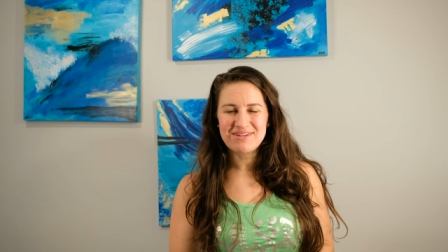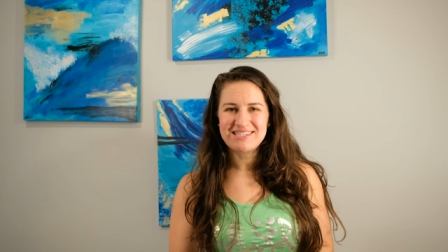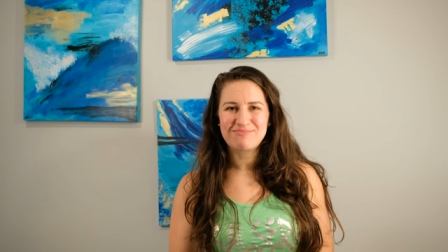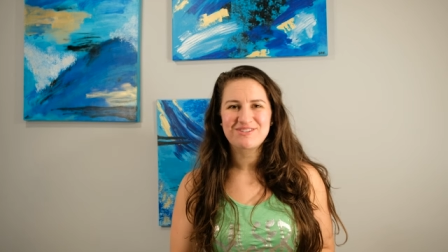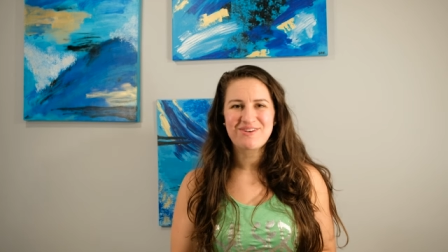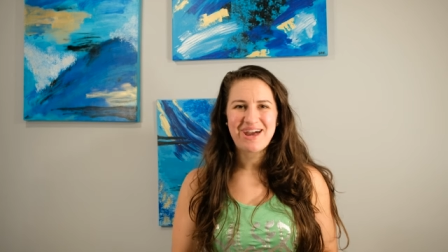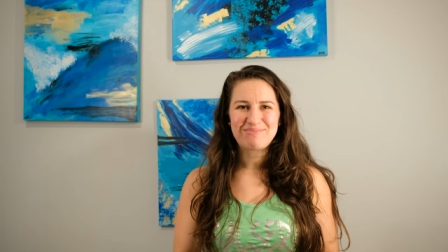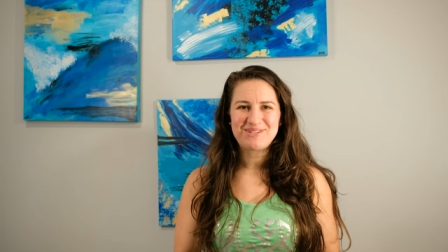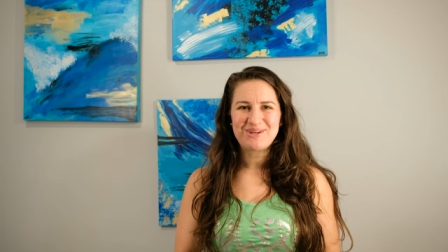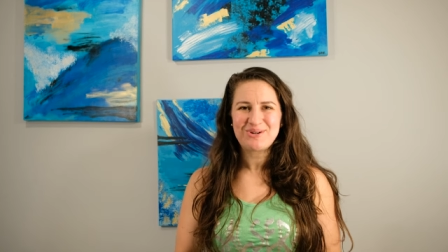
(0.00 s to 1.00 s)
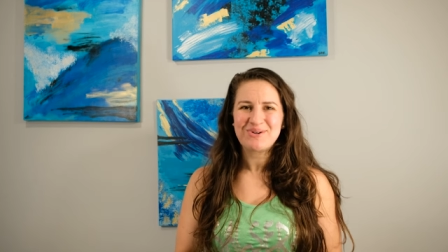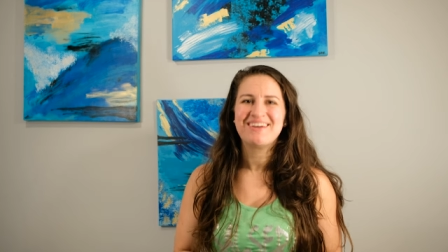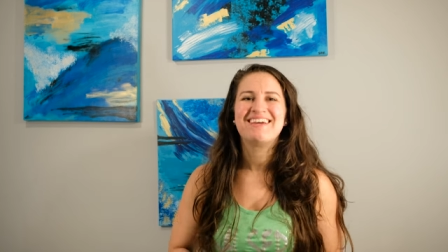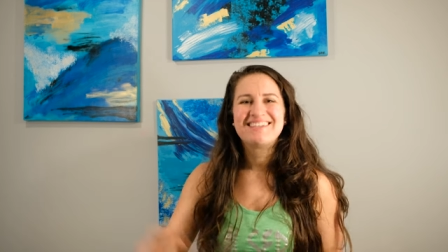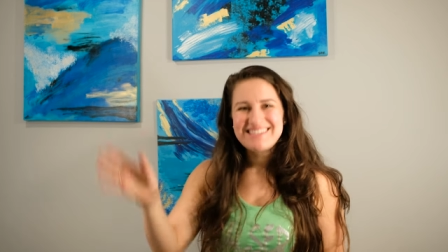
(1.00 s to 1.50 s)
to subscribe too.
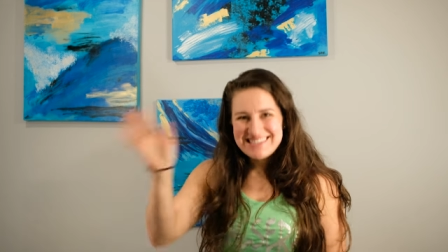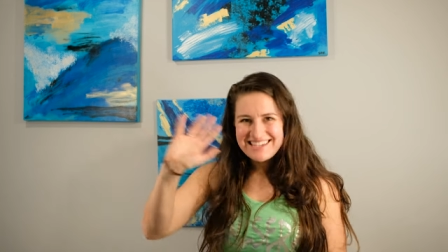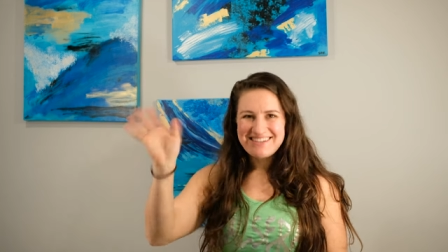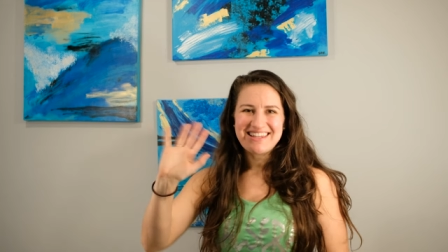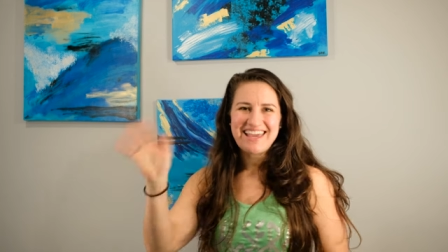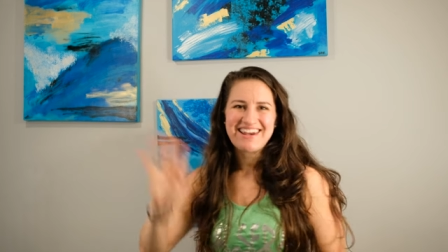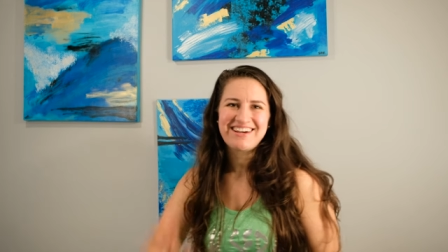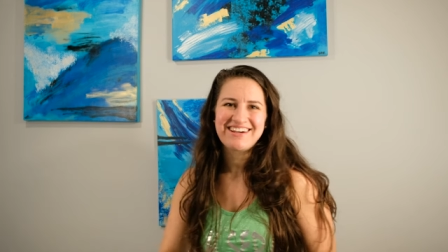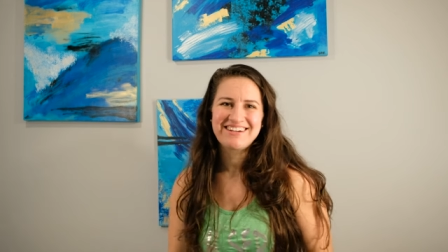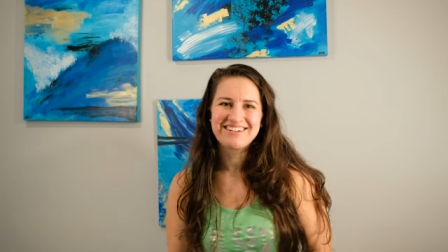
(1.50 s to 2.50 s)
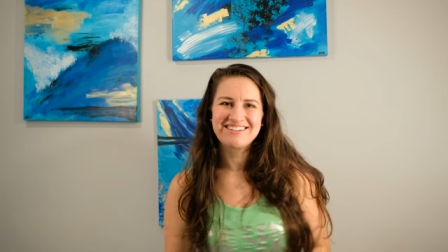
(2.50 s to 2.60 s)
See you later!